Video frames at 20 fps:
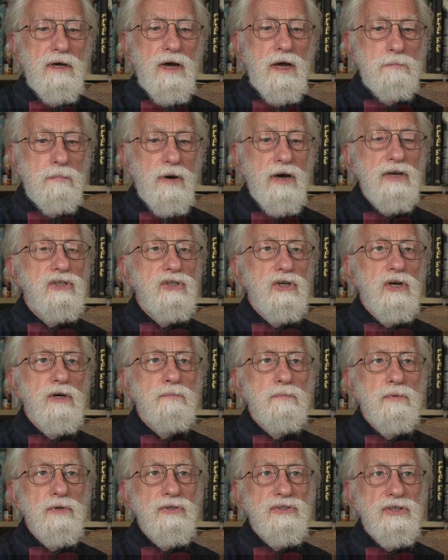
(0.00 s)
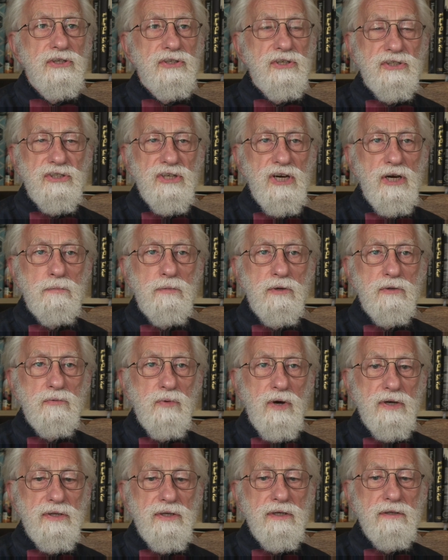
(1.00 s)
My job was to determine
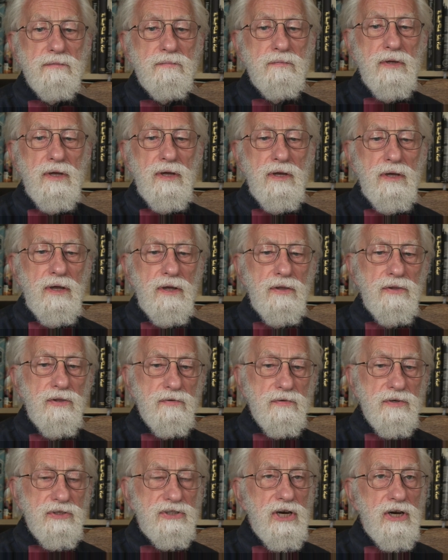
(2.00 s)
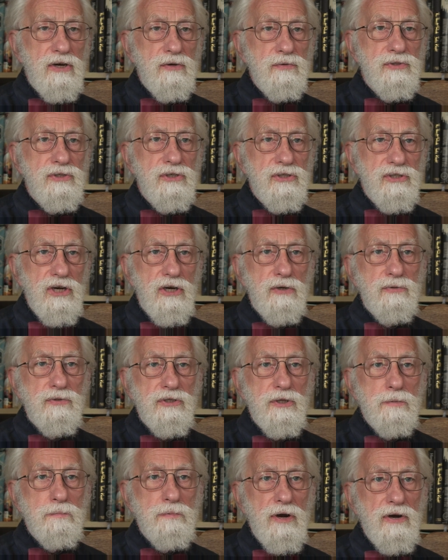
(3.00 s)
whether the results showed
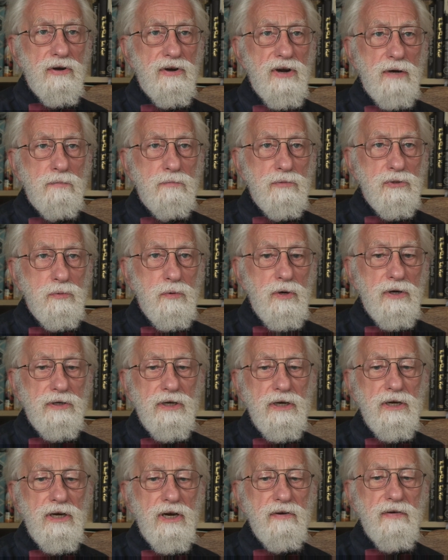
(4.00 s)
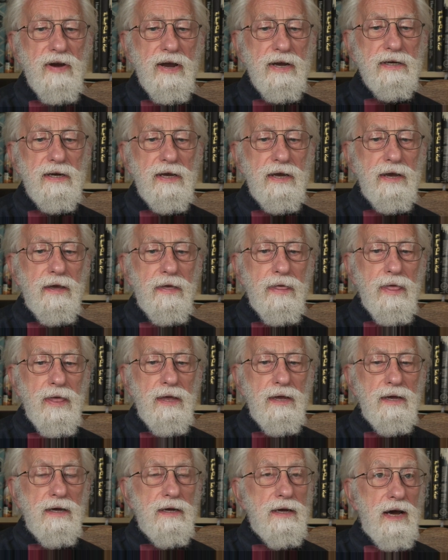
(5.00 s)
that the program was working correctly,
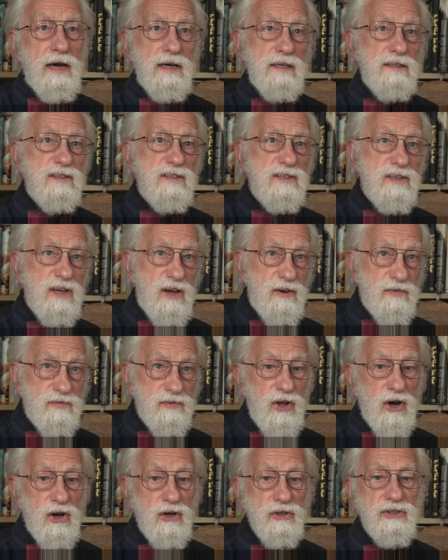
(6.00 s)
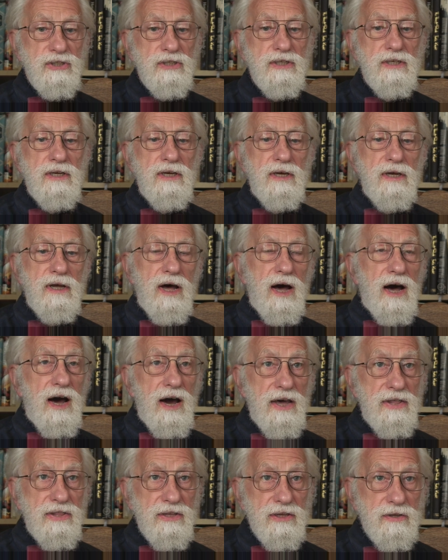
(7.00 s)
and if not,
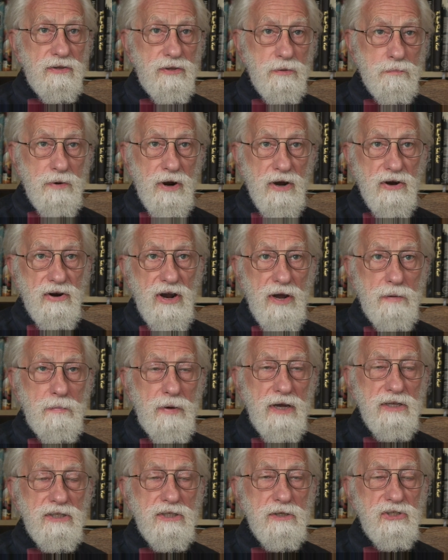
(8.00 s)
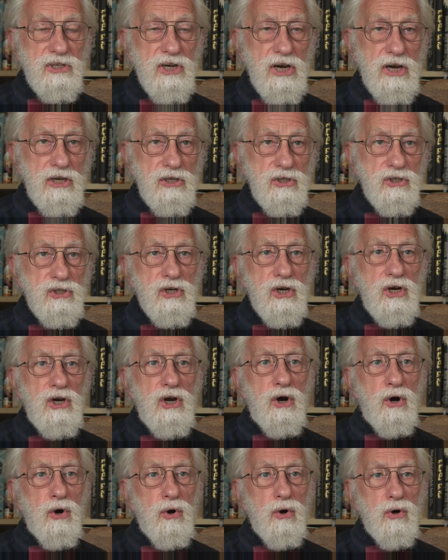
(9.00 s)
either the program had to change
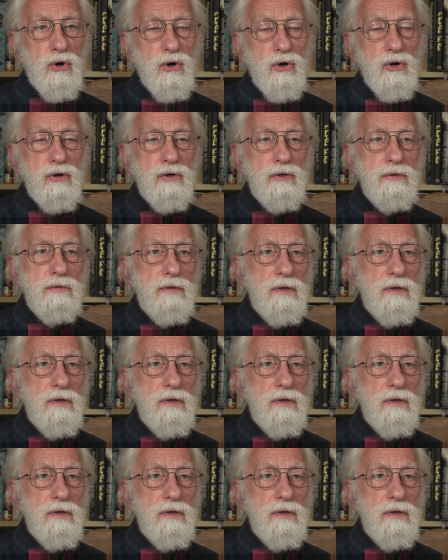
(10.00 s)
or